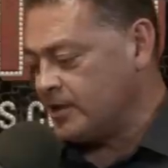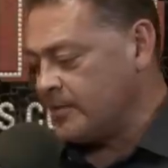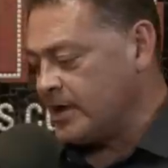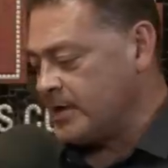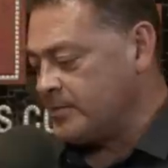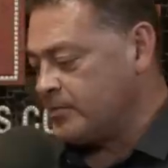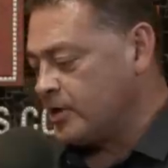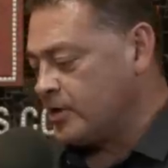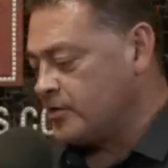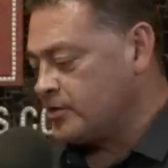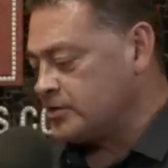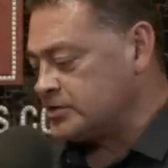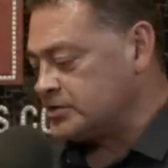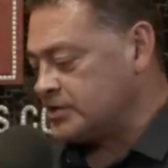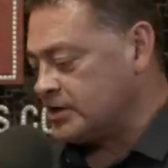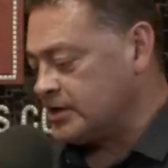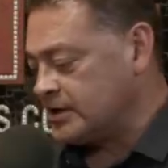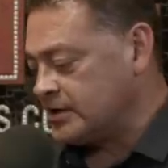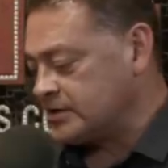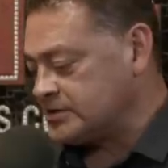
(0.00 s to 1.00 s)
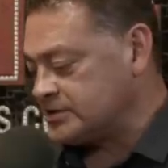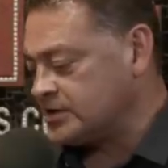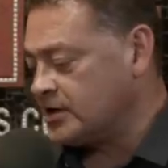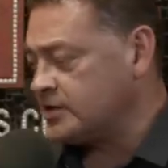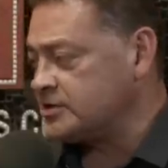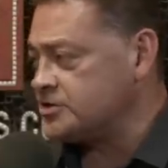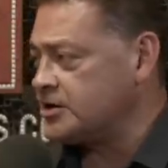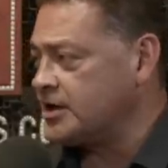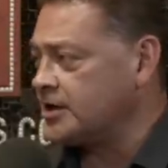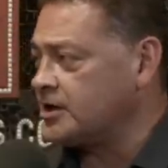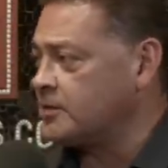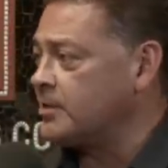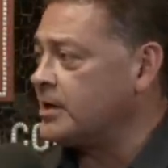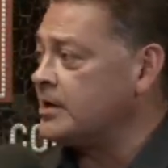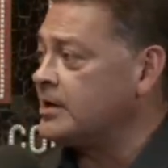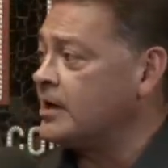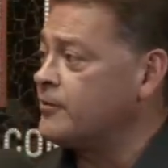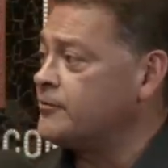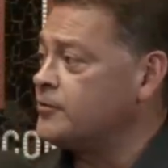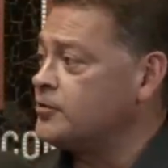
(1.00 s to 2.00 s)
My brother's son, Jacob, my
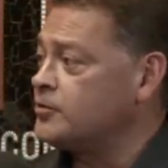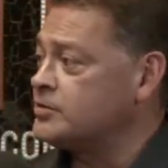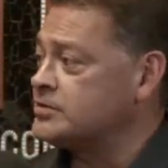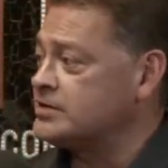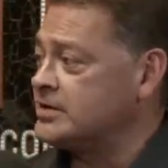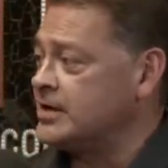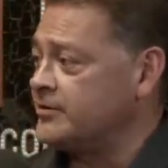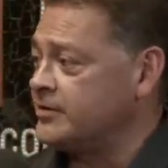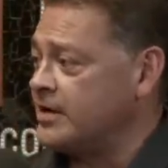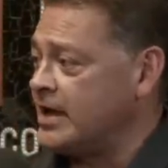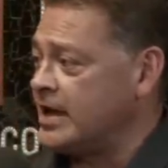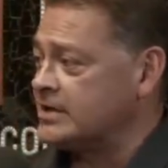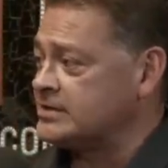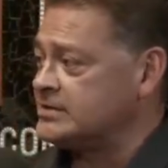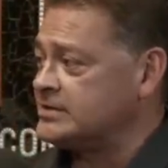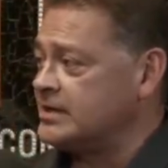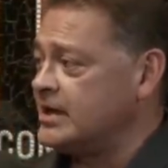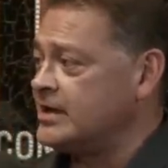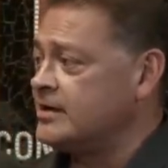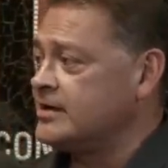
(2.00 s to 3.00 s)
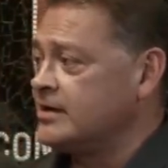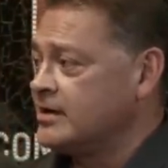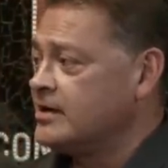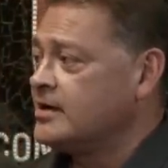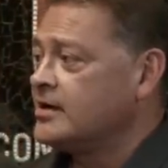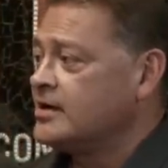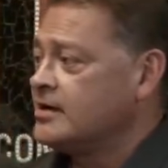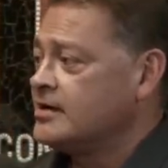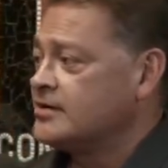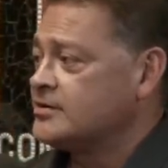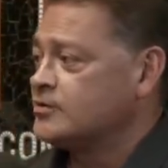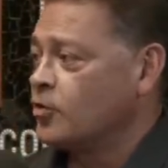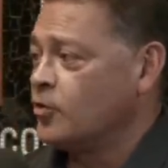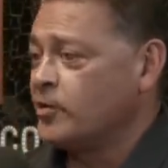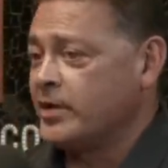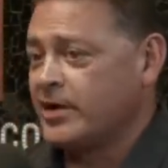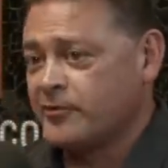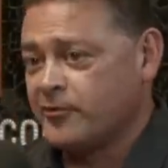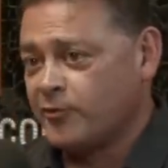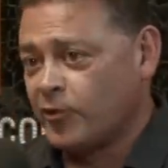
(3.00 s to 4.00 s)
nephew, was in Afghanistan. So
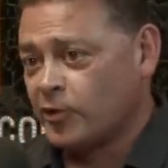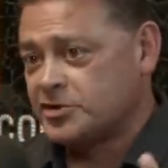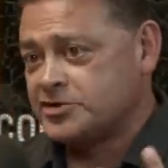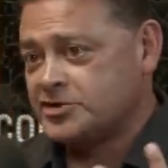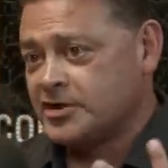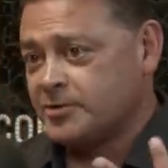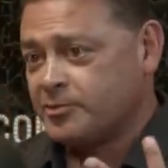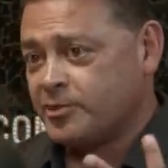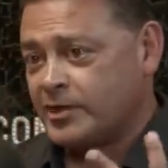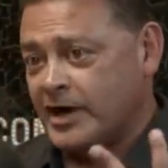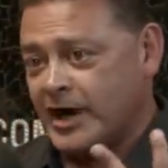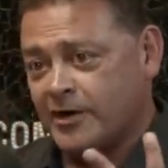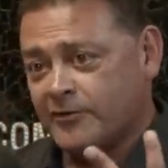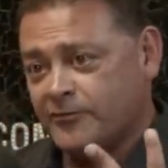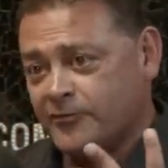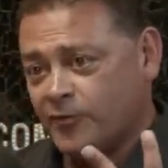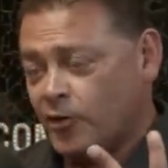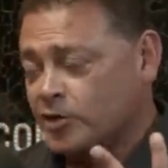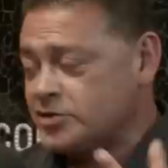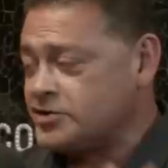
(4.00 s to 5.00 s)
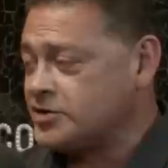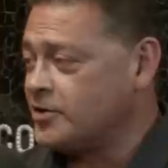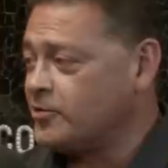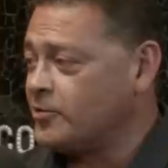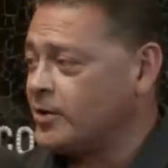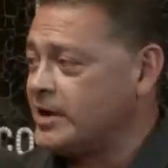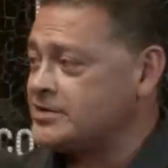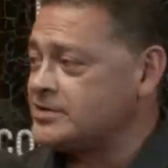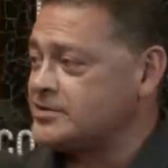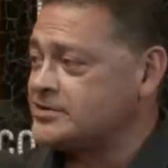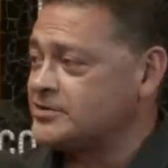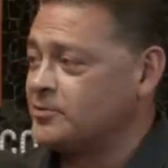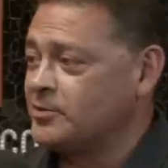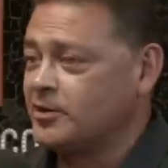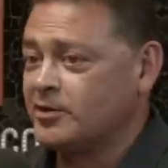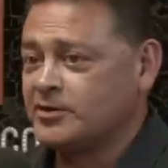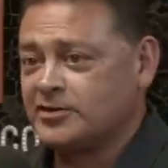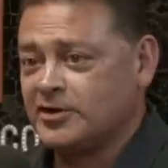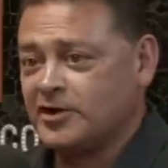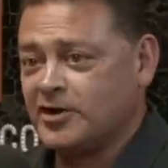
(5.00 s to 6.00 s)
we have proud four generations of
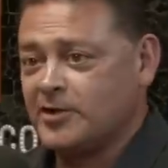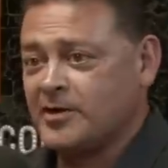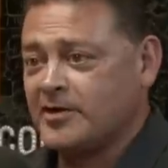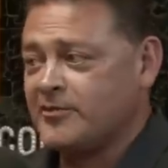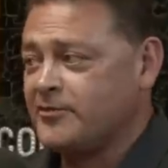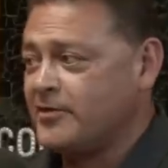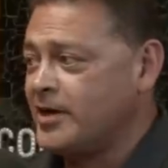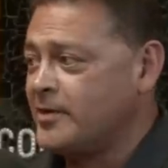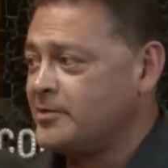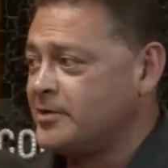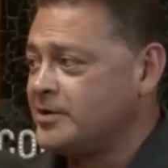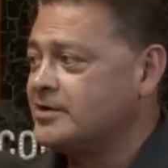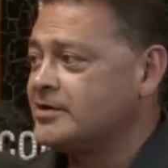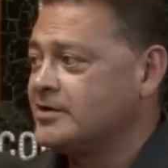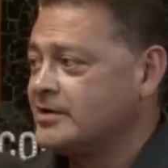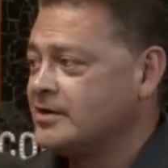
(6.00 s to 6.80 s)
military in my family.